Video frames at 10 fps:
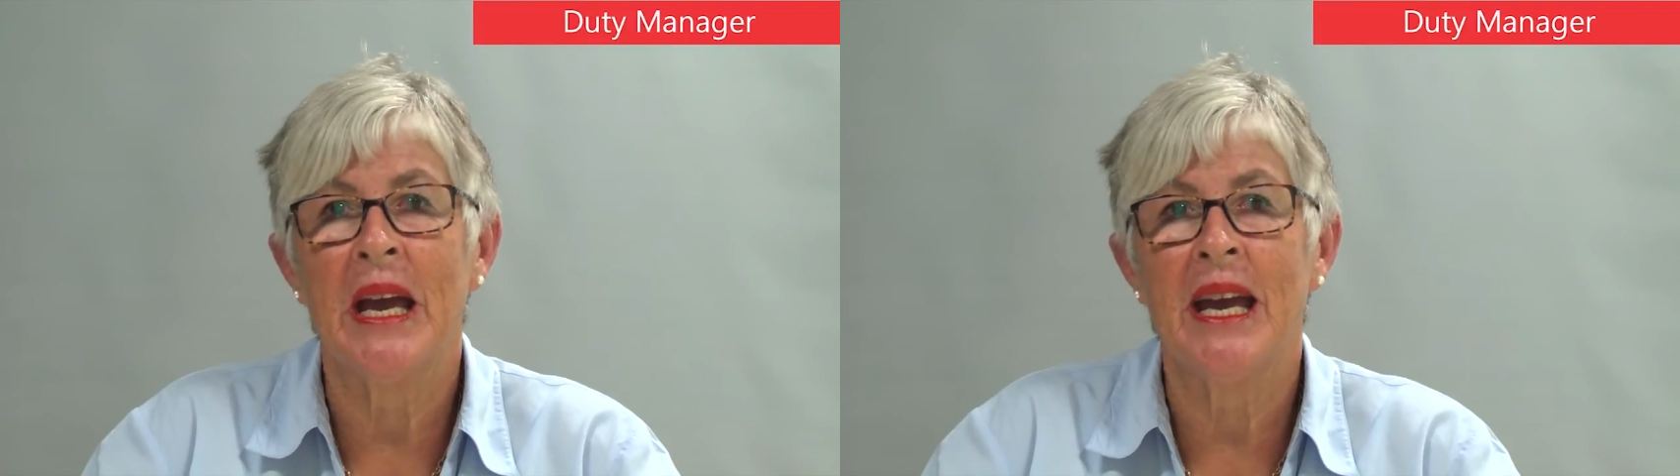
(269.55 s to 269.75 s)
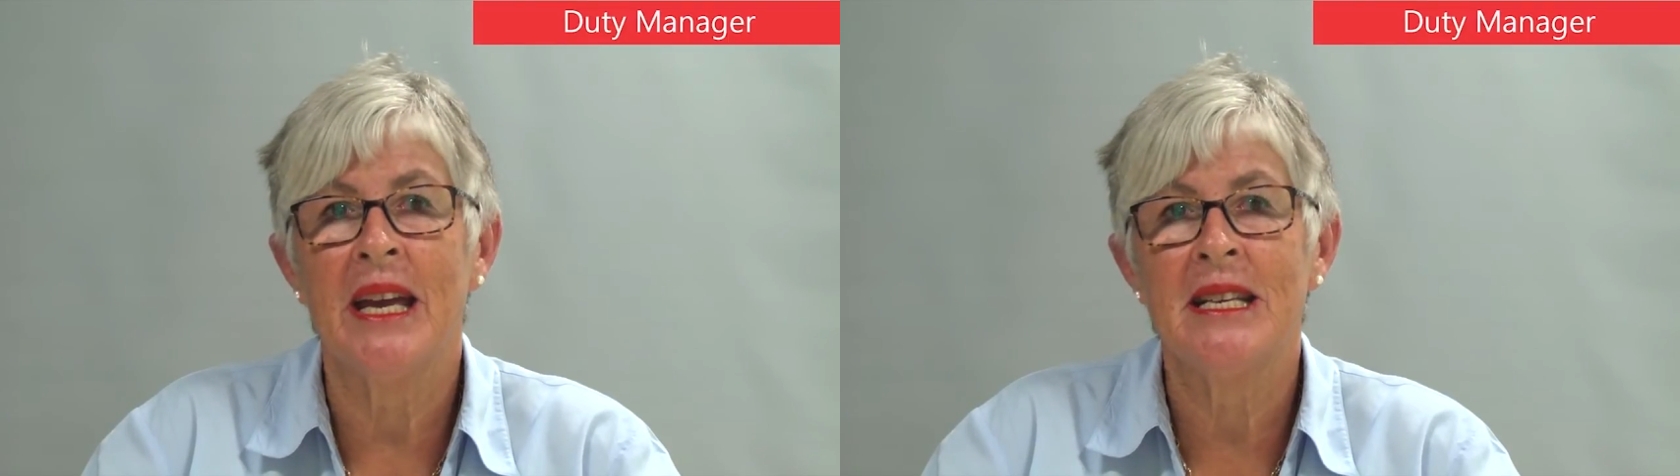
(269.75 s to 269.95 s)

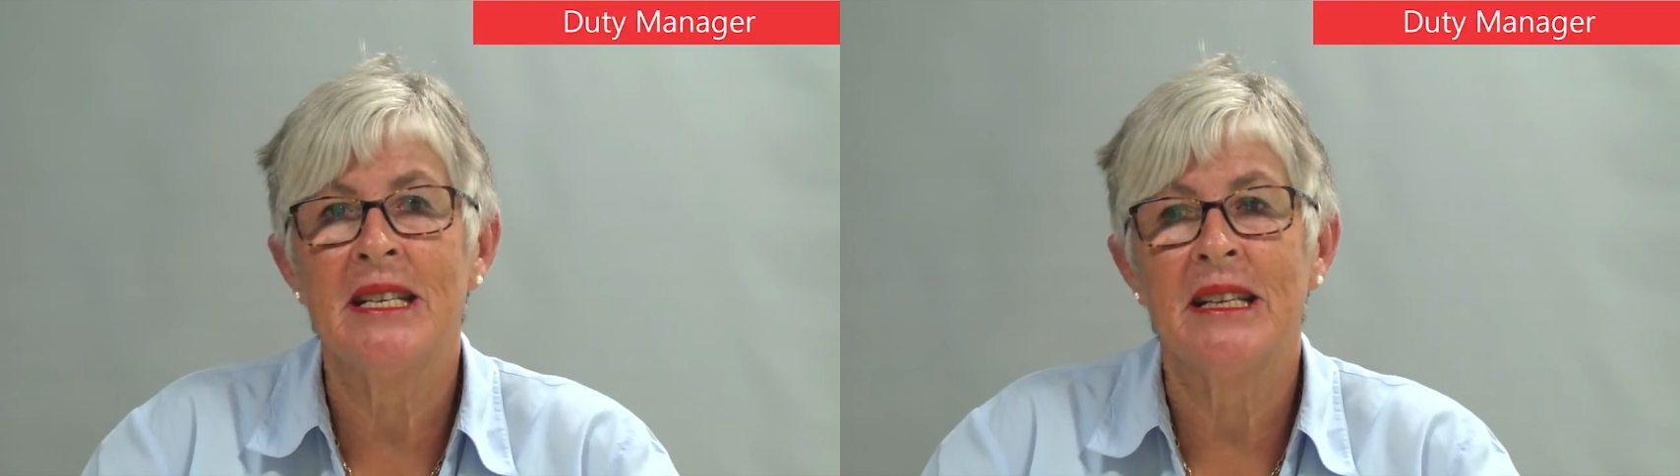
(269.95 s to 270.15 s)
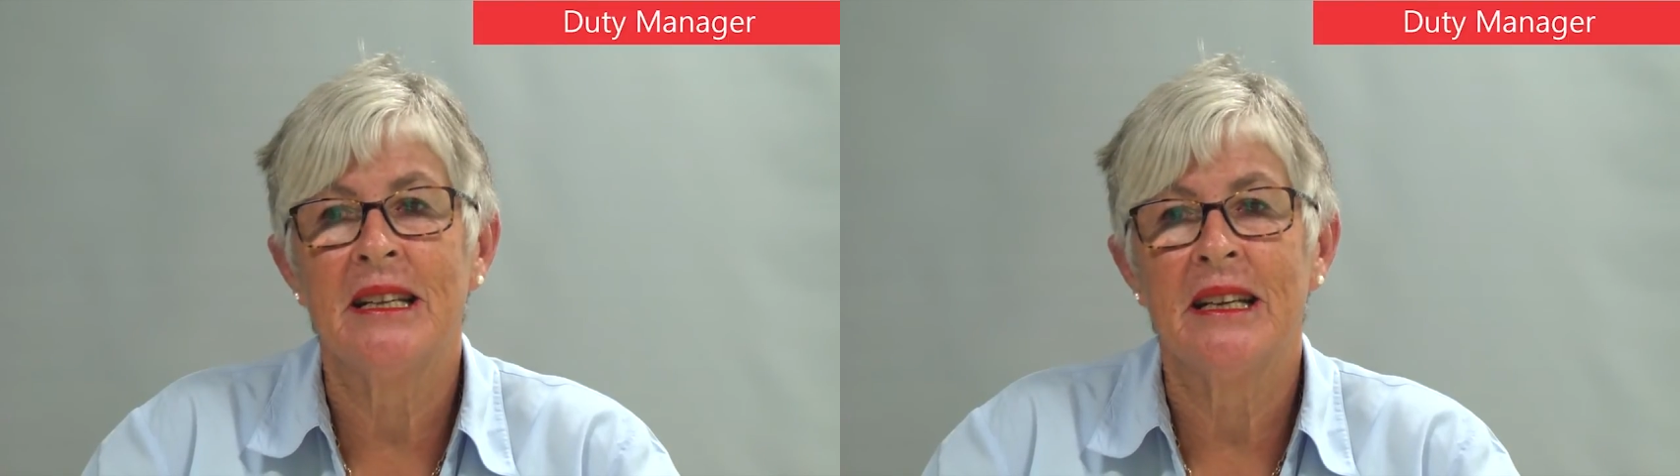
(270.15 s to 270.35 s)
add?
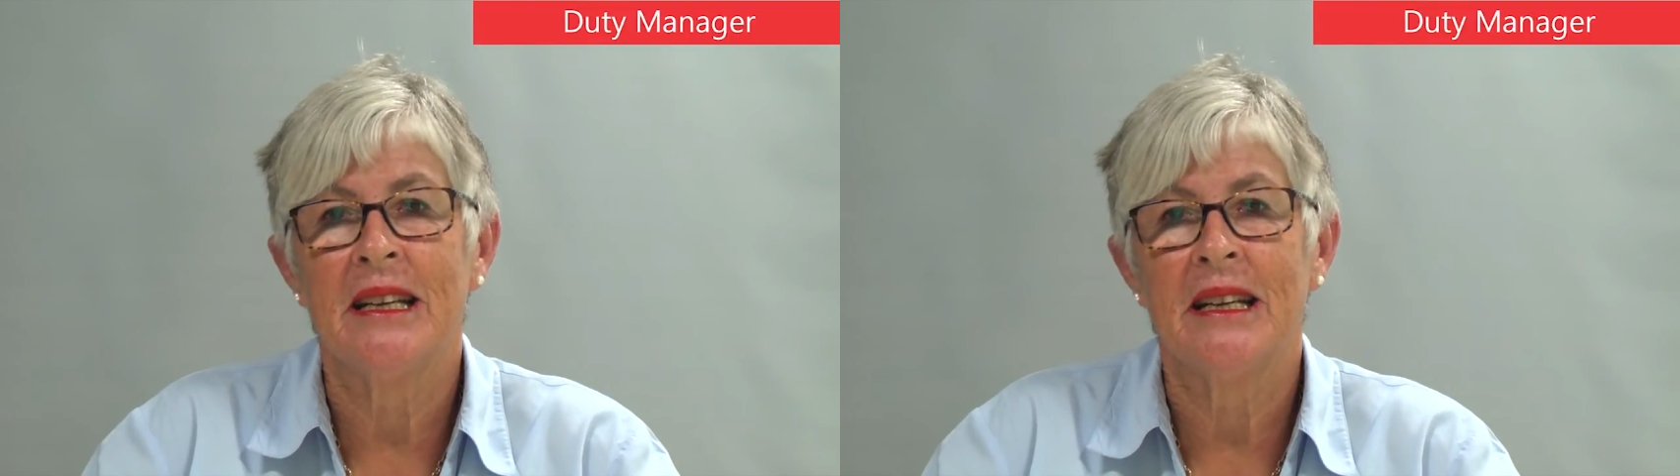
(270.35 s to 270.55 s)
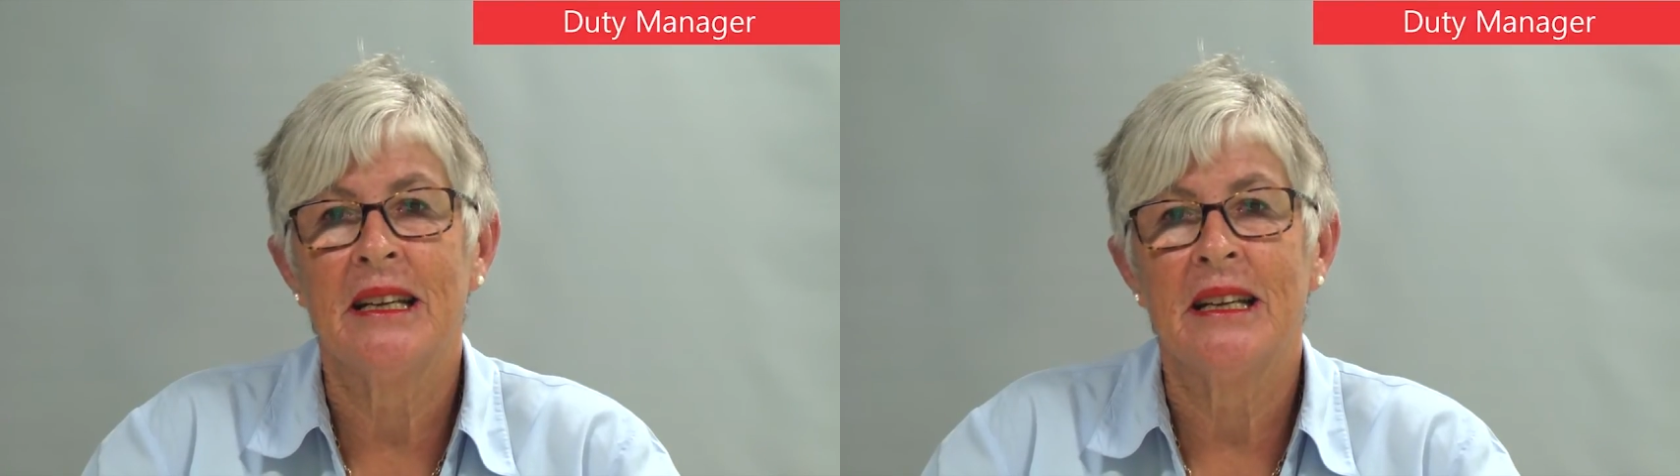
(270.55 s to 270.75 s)

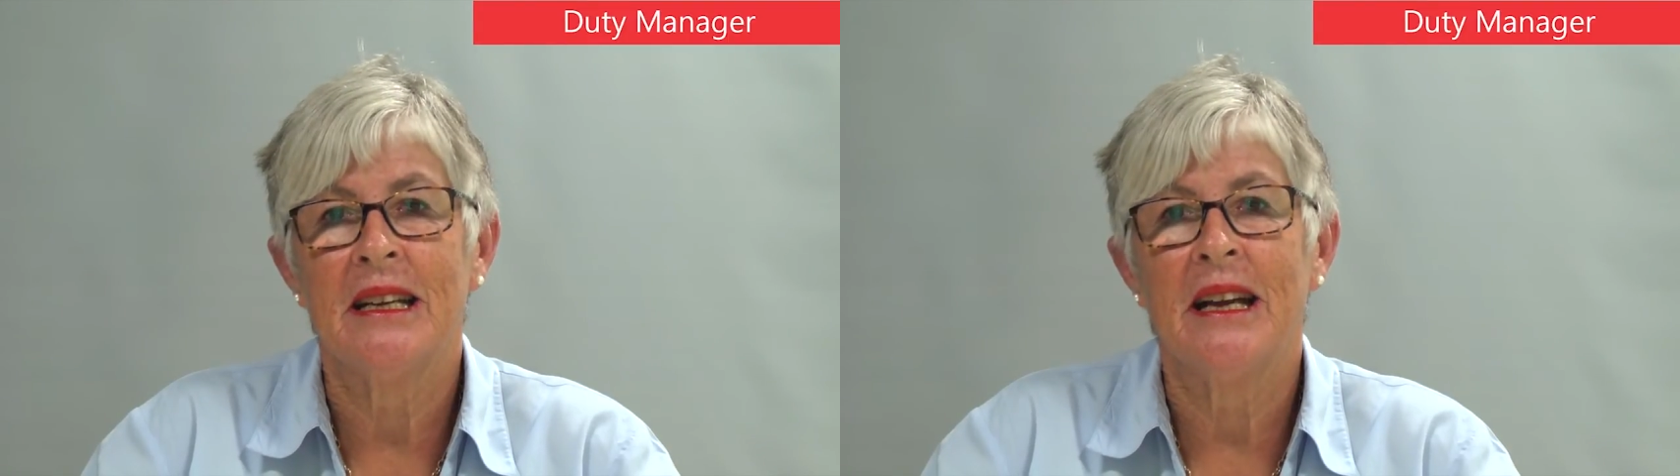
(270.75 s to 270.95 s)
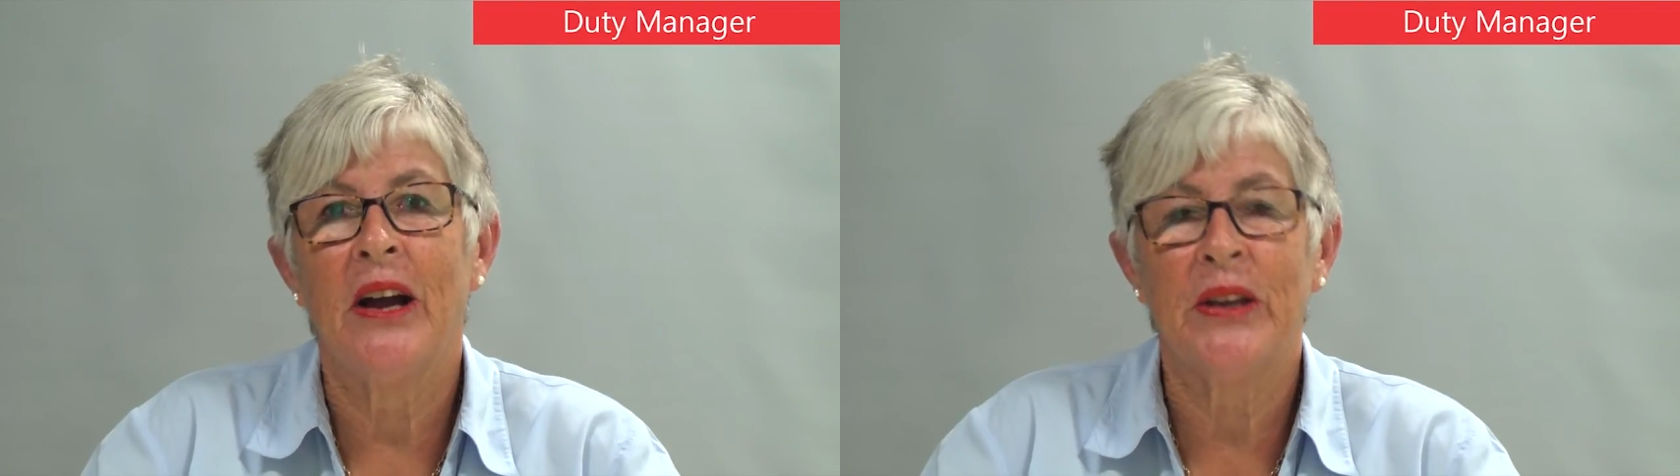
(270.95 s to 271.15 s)

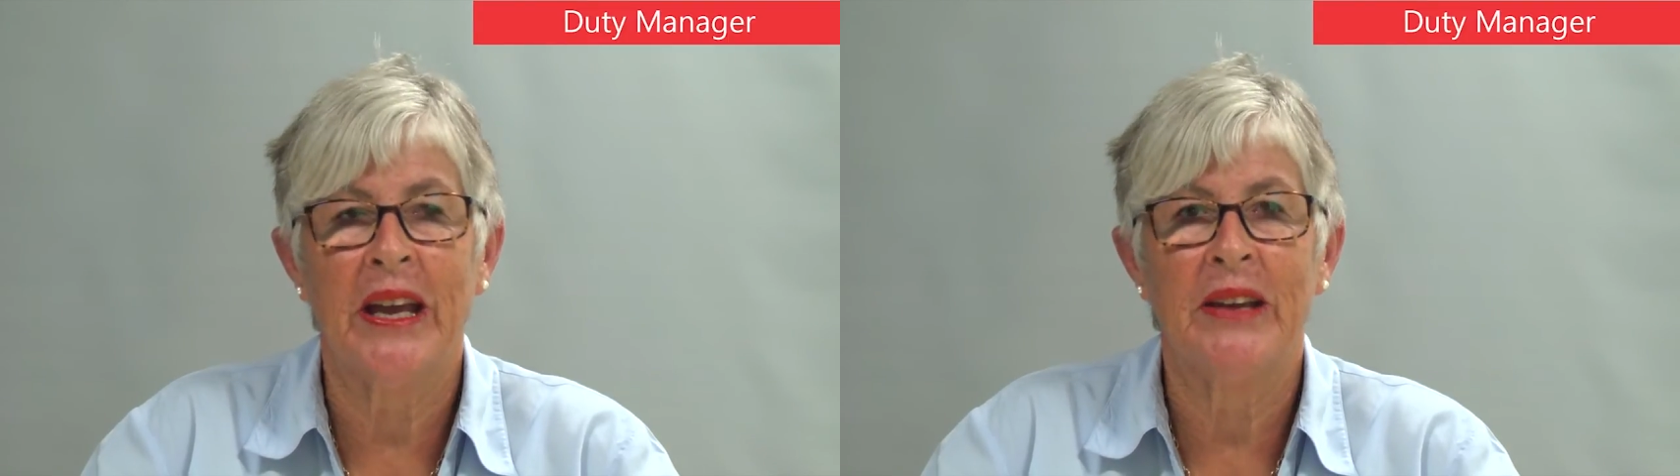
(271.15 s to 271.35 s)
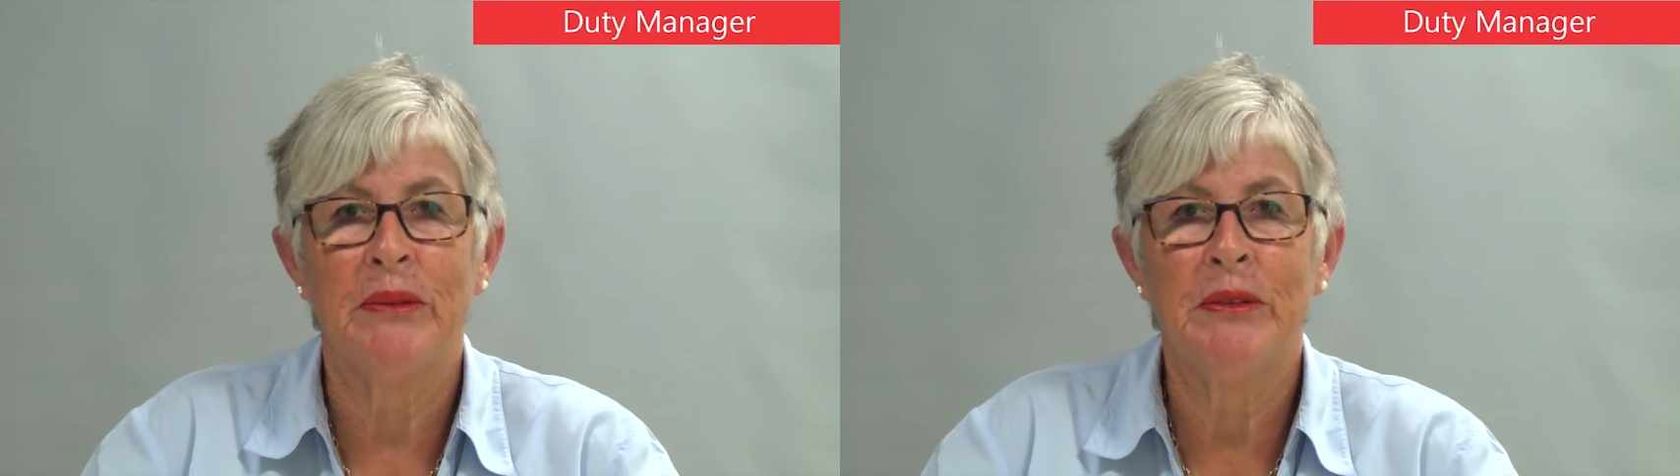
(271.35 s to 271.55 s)

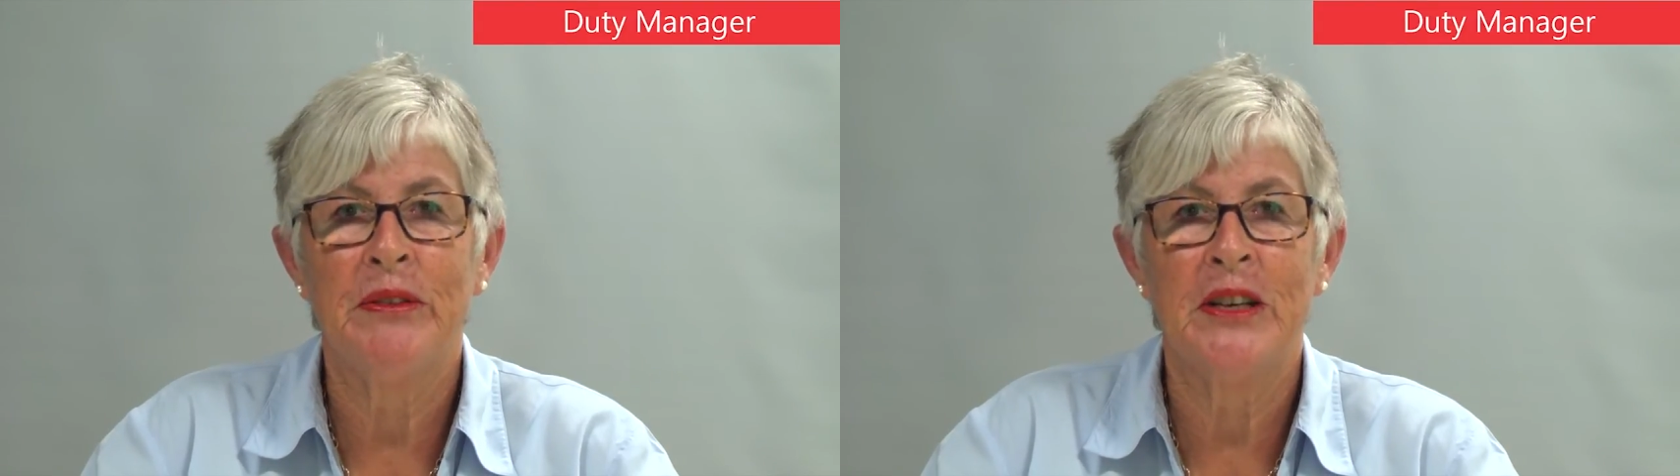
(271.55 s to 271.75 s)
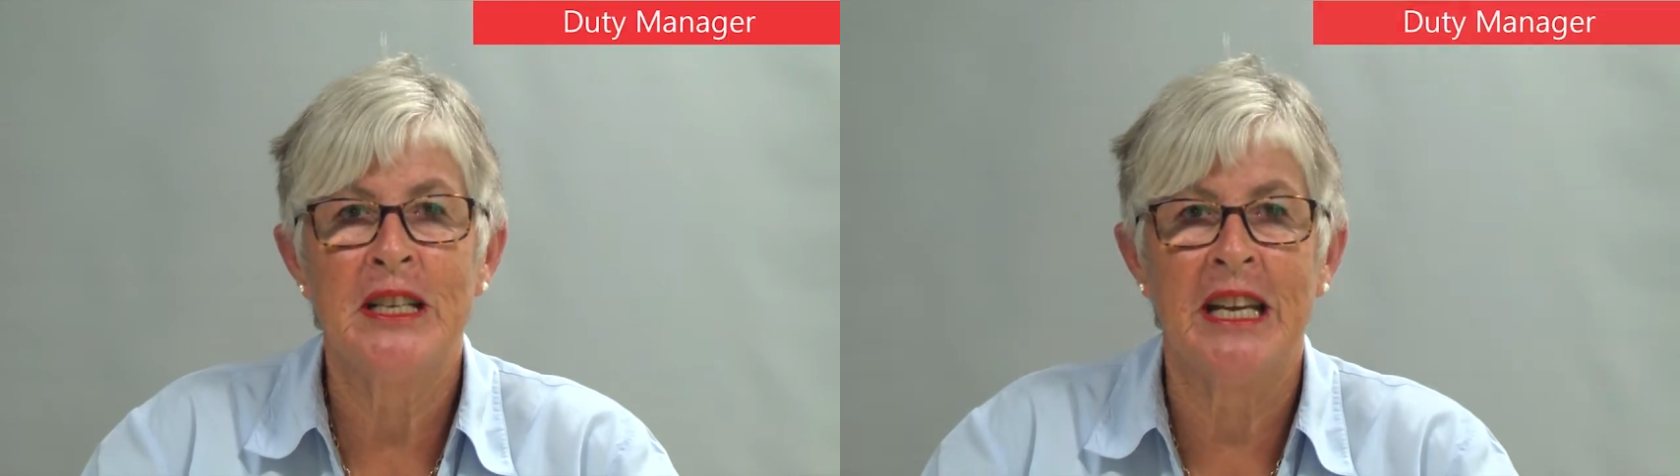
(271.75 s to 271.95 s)
Okay, we'll finish